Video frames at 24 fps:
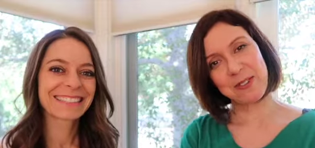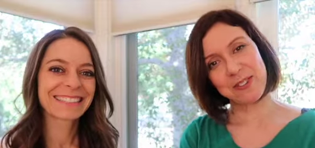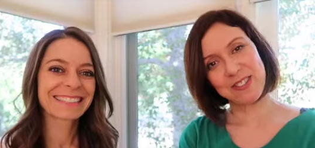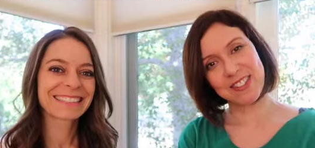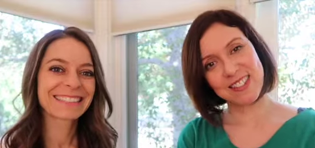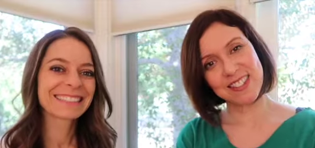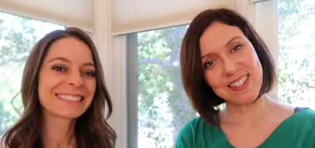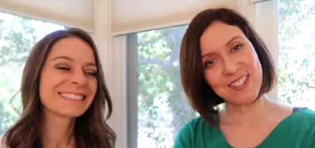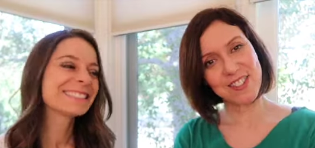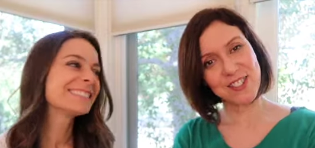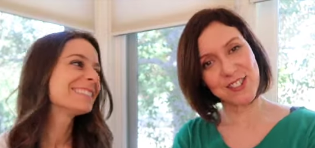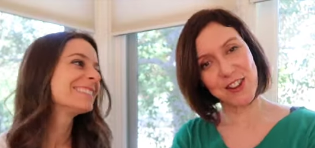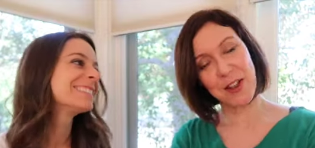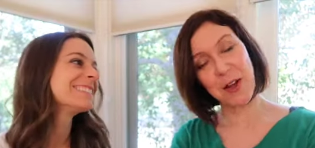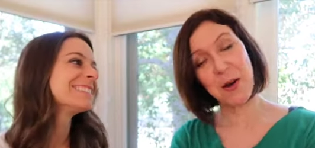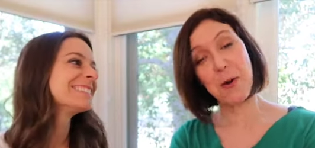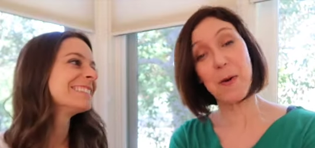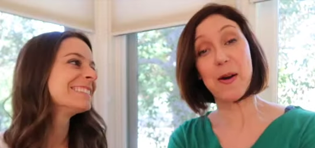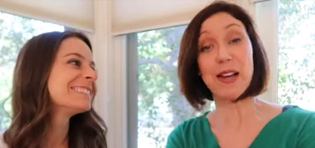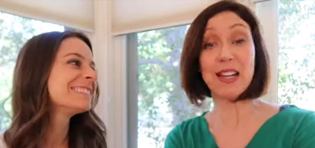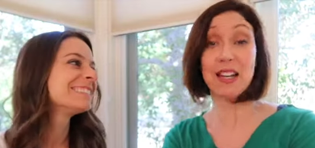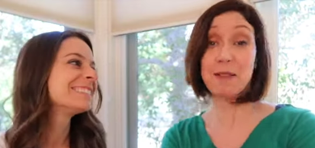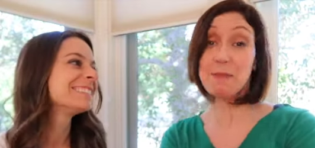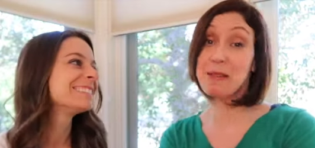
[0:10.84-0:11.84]
Speaker 1: Person
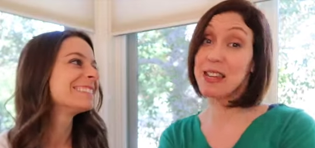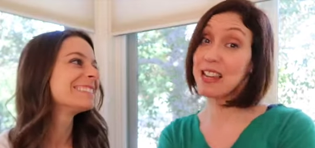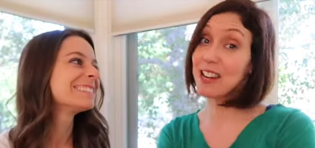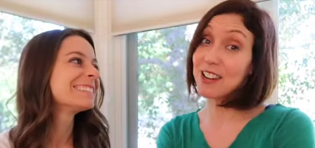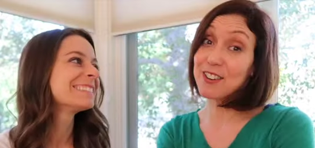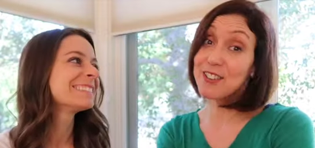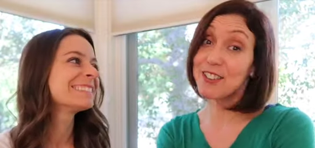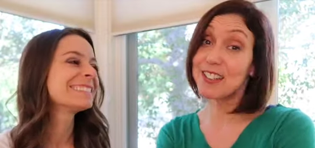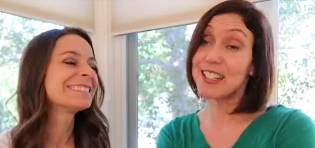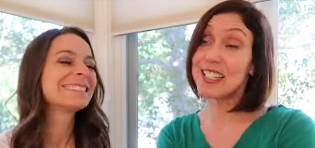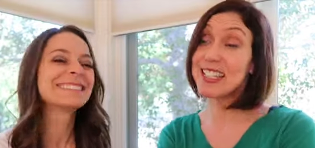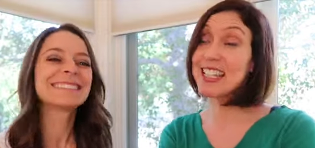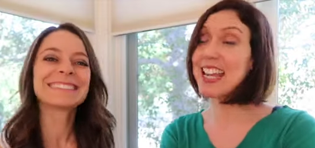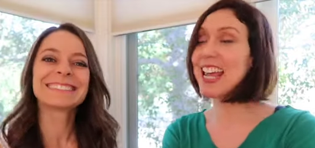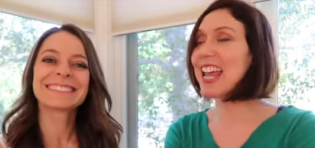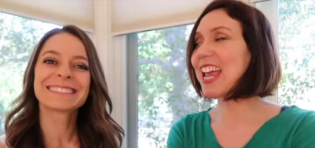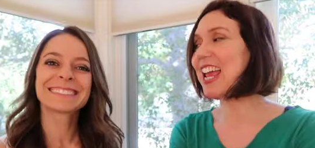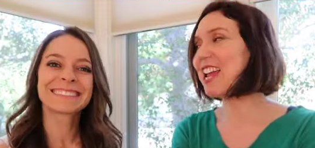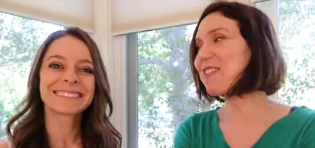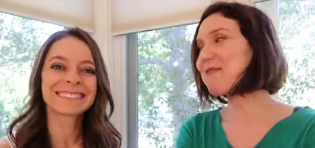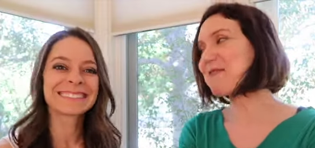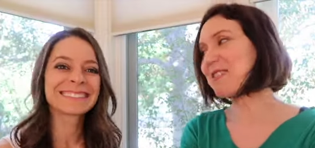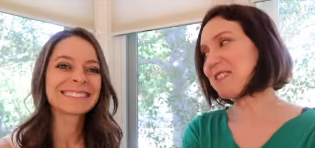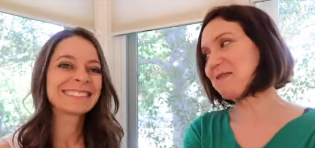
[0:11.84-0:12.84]
Show, and I'm here
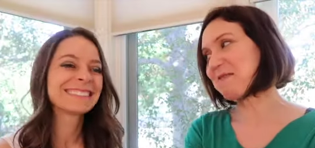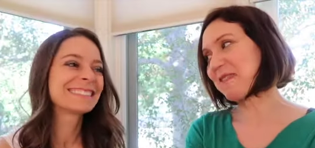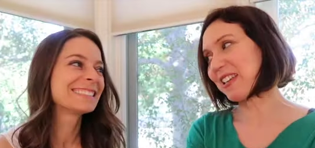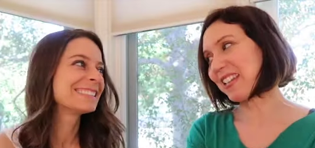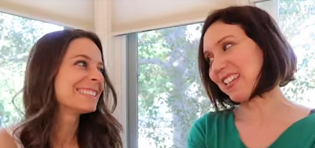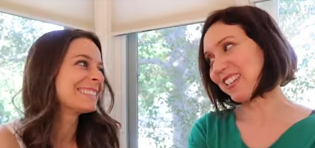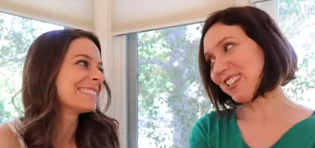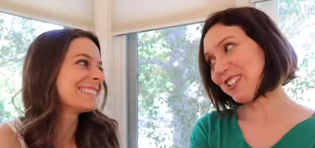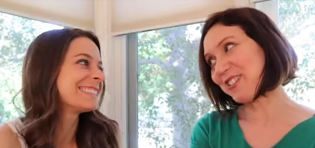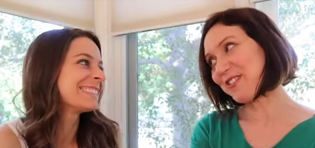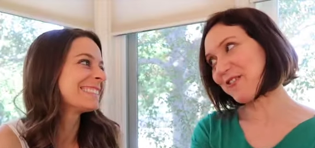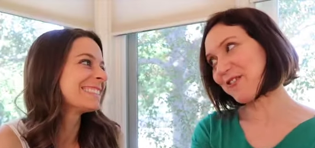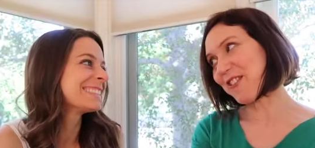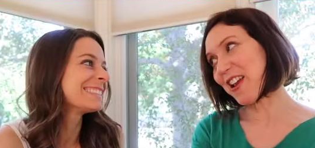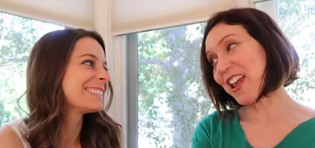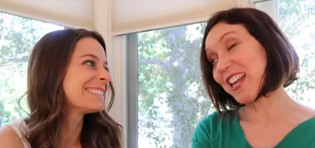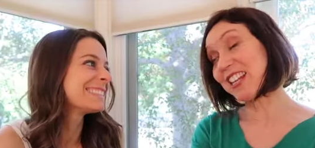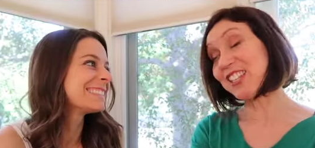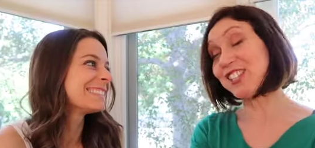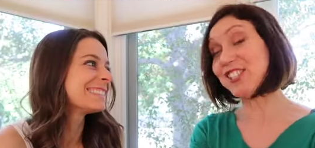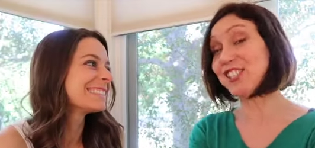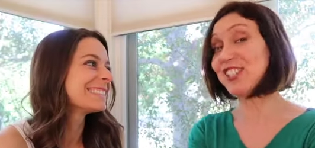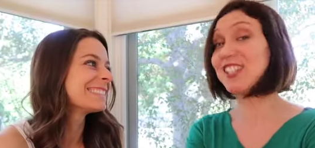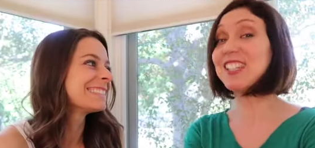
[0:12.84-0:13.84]
today with my good
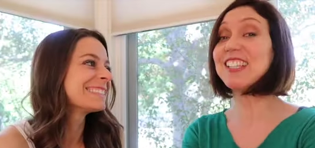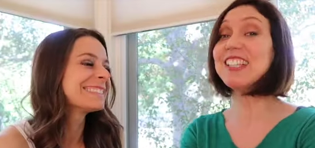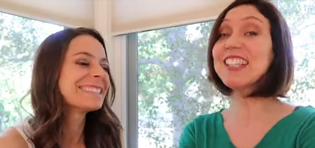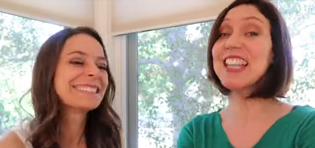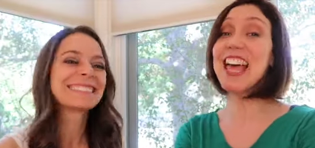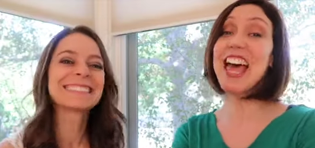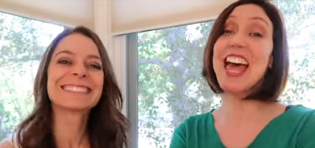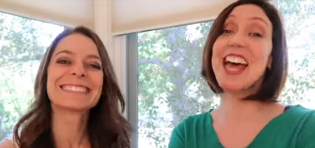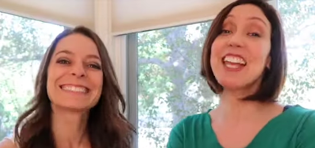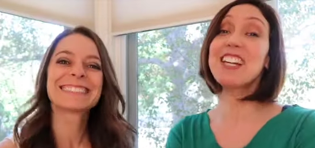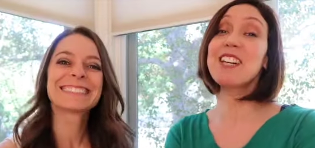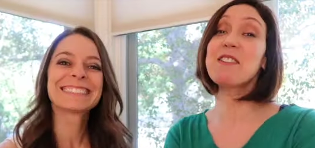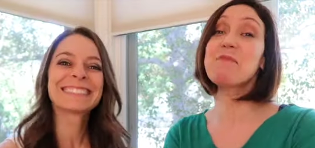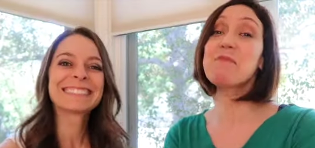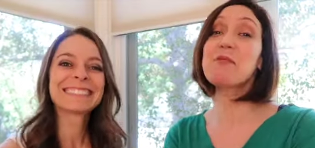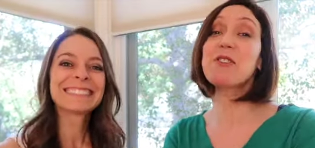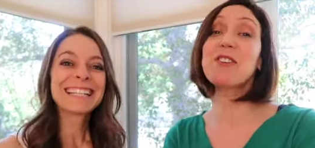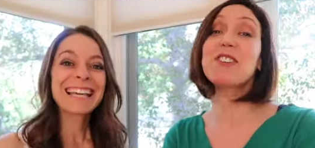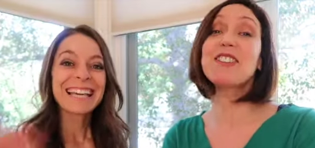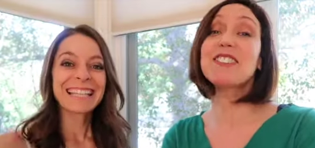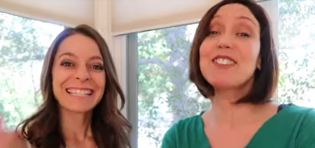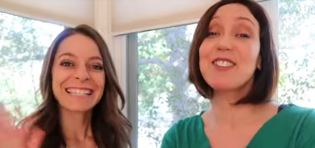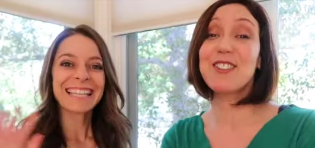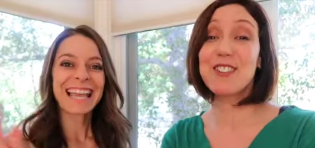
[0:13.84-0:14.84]
friend Jill
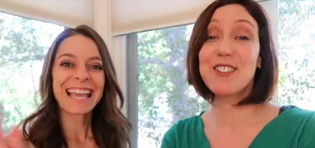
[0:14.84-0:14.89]
Anenberg